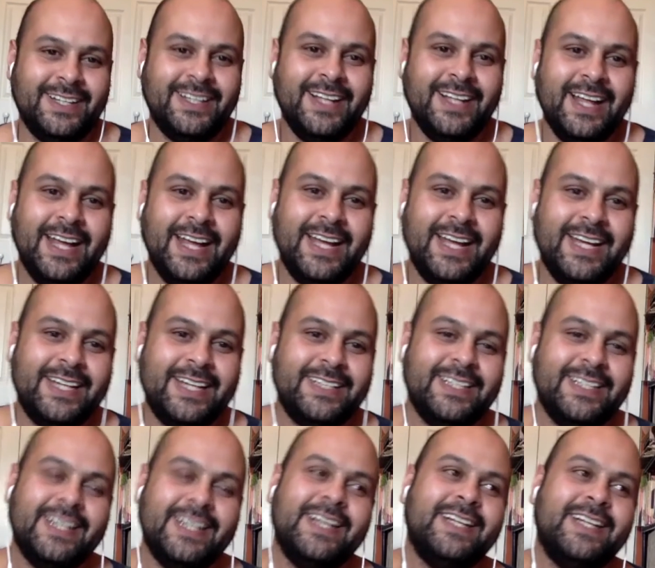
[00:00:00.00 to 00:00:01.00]
It
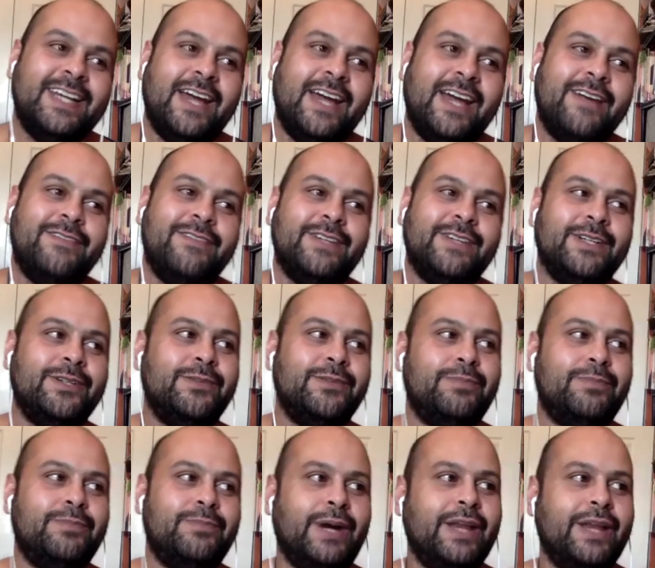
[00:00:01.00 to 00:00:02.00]
gave you
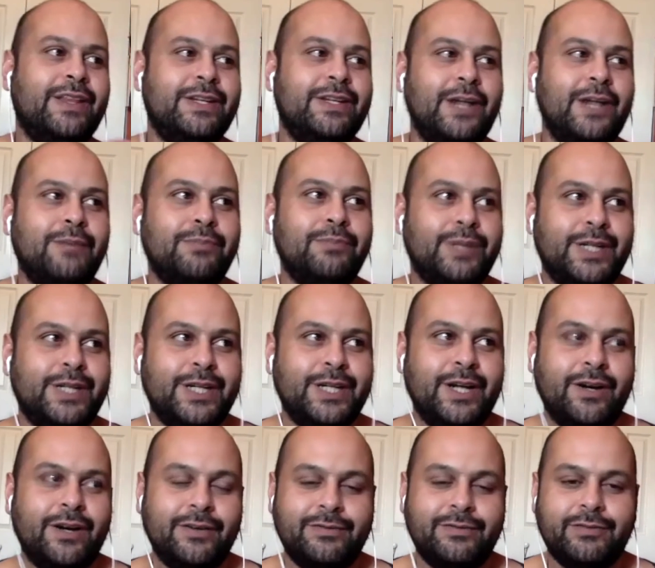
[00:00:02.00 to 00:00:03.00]
by the number
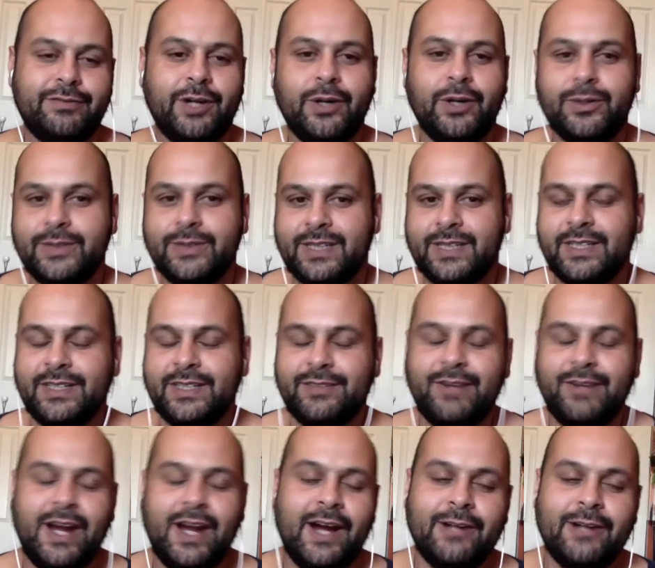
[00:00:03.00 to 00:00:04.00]
of rows and
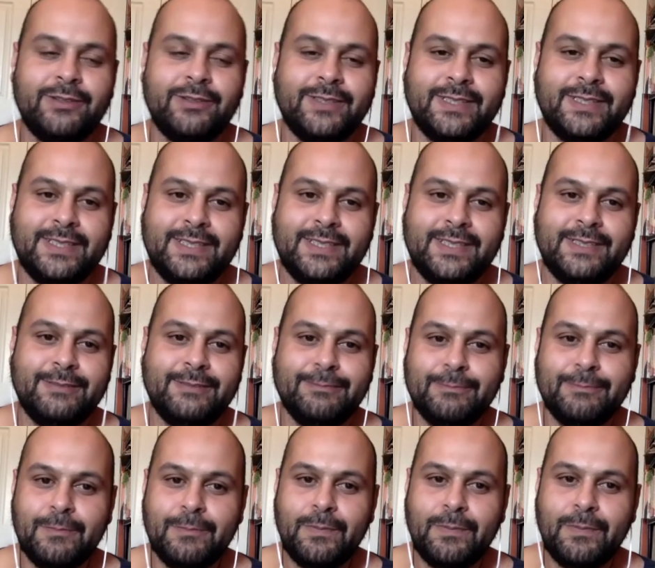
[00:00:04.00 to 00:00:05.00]
rounds.
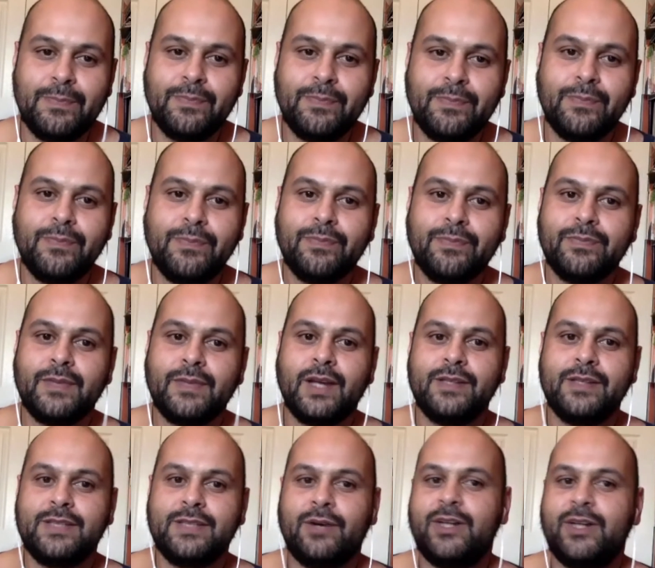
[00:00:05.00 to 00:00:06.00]

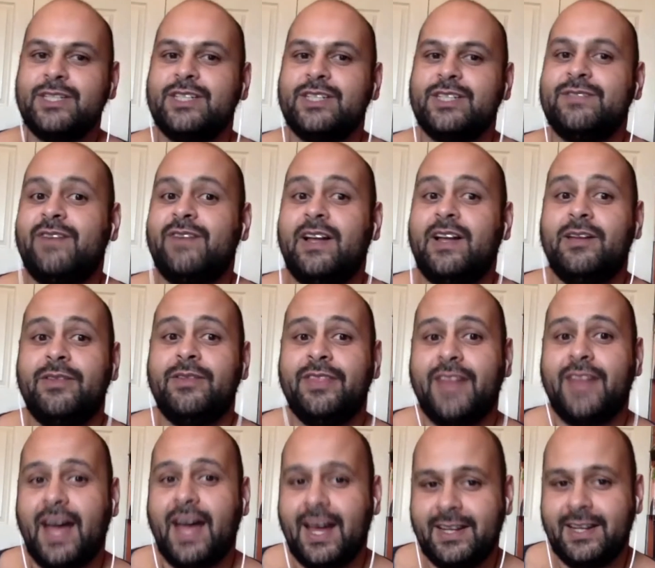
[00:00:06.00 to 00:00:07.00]
So I just followed
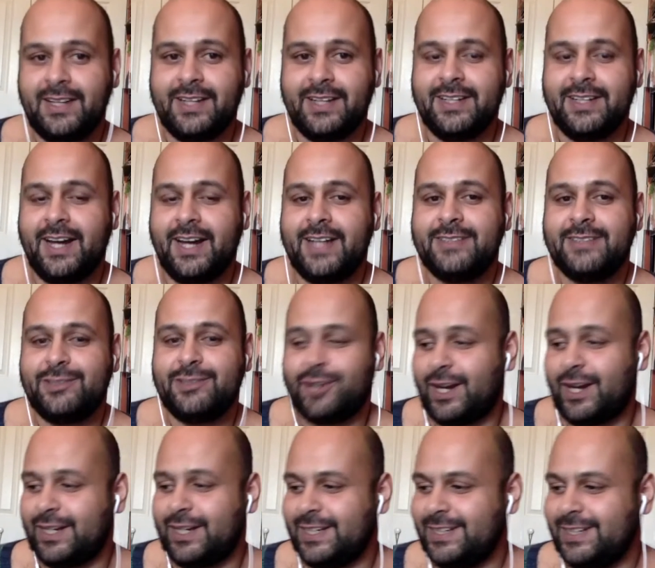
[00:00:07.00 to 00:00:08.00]
that and not
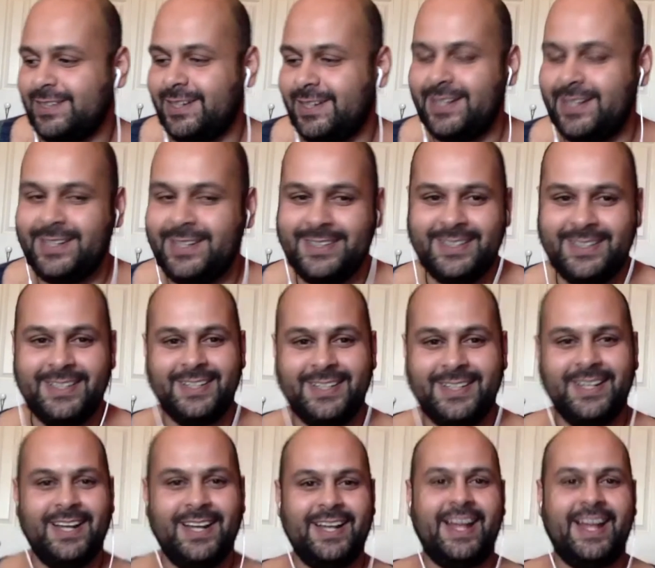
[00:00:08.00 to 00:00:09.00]
tried it.
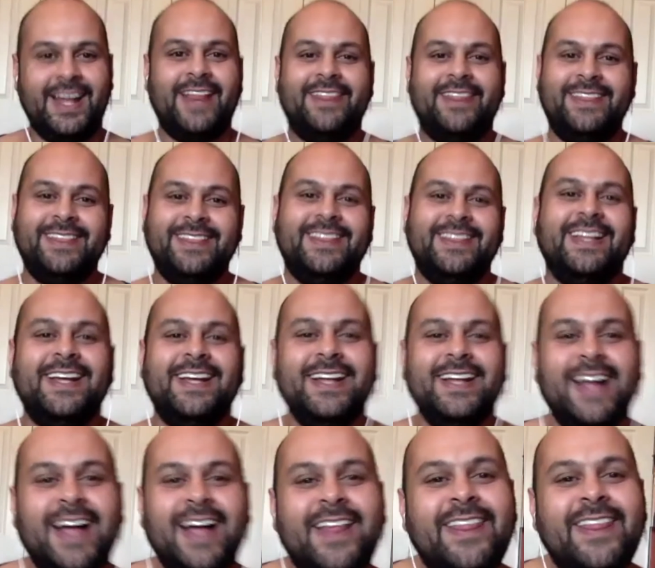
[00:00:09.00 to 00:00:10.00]
And
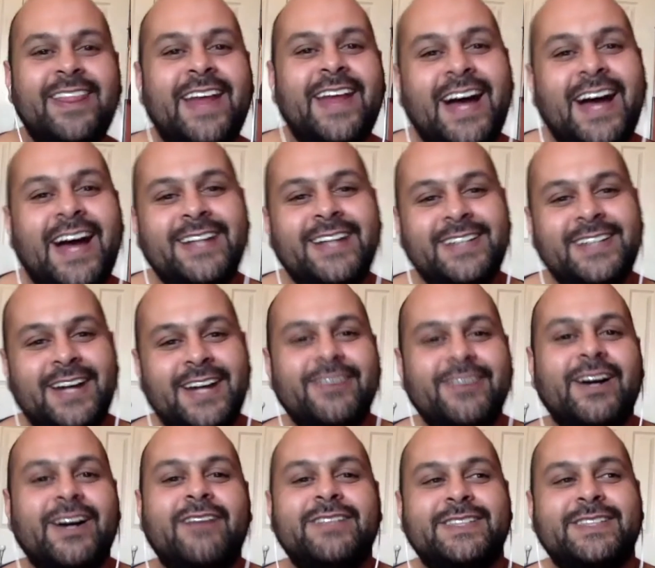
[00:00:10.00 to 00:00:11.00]
the hat now
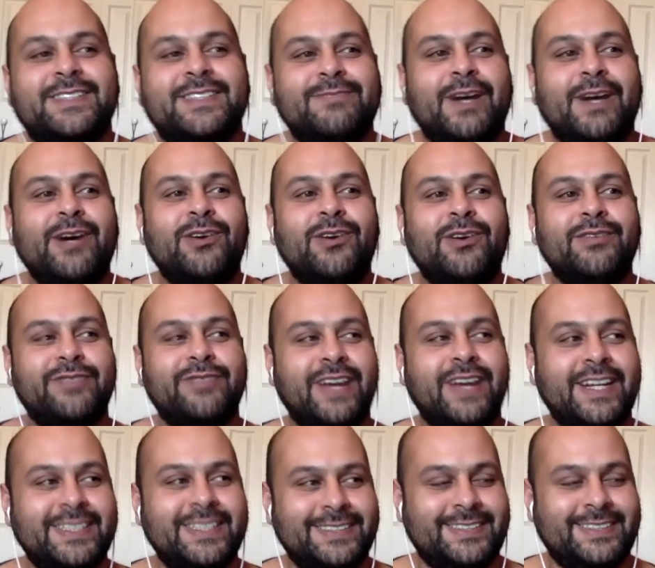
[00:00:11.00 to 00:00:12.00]
covers my whole
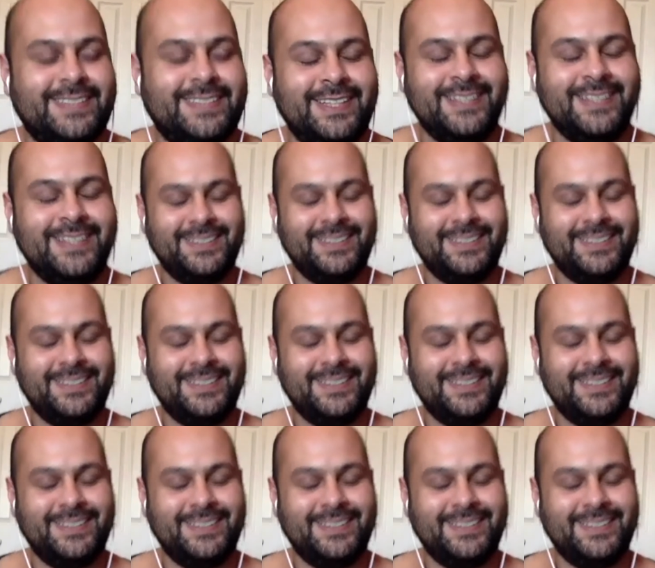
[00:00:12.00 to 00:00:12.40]
face, my